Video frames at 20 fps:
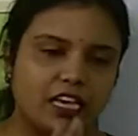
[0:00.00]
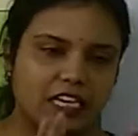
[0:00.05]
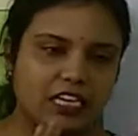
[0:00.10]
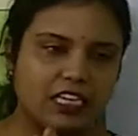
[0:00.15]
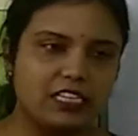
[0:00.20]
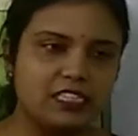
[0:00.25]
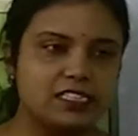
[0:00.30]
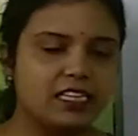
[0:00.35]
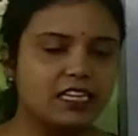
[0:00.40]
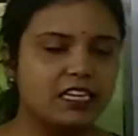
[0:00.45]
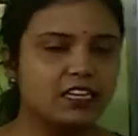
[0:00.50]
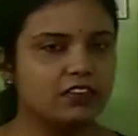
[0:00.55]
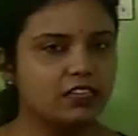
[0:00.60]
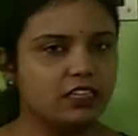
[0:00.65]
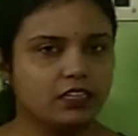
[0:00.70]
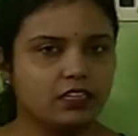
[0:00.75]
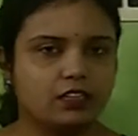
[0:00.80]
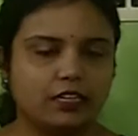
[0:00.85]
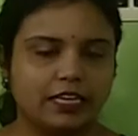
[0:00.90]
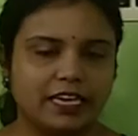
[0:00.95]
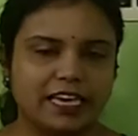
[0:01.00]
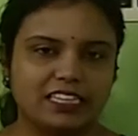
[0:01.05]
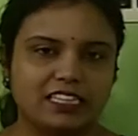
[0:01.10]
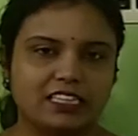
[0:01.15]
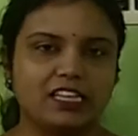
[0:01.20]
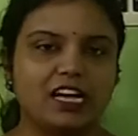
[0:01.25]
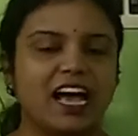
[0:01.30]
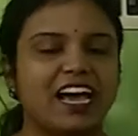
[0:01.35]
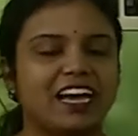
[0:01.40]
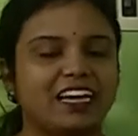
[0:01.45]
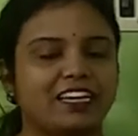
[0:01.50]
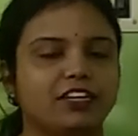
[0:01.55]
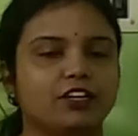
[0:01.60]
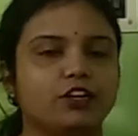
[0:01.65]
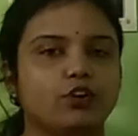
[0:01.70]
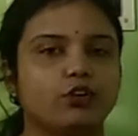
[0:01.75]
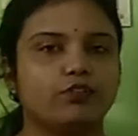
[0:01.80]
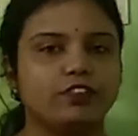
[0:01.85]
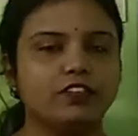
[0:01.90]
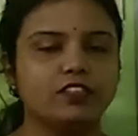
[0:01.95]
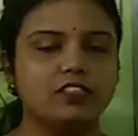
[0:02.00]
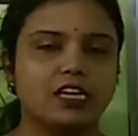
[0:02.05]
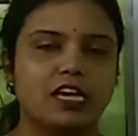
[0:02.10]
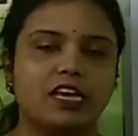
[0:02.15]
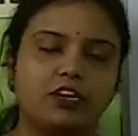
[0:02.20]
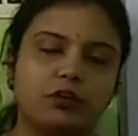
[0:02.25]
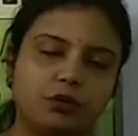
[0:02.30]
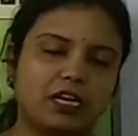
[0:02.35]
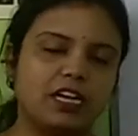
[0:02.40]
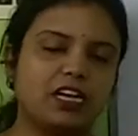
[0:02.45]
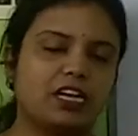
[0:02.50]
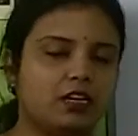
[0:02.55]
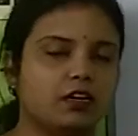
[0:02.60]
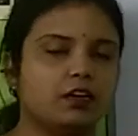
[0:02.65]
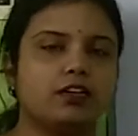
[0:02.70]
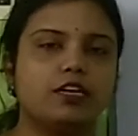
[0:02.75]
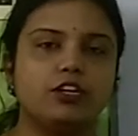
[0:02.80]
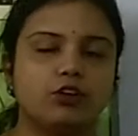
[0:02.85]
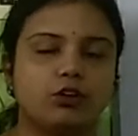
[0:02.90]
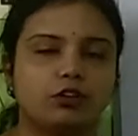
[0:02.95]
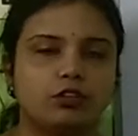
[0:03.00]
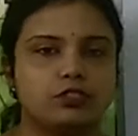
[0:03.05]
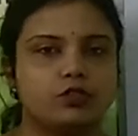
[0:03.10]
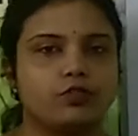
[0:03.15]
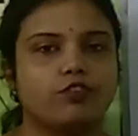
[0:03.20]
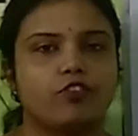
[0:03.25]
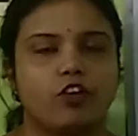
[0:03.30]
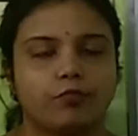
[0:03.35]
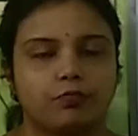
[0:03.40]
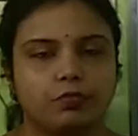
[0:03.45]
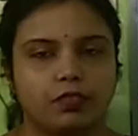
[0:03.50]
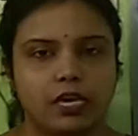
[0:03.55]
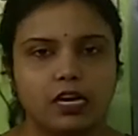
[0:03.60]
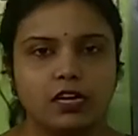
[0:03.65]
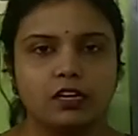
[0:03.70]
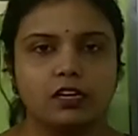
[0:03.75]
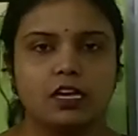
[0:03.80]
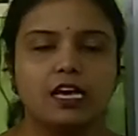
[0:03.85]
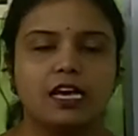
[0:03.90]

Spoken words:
easily get the idea of it, and you can learn it also from there.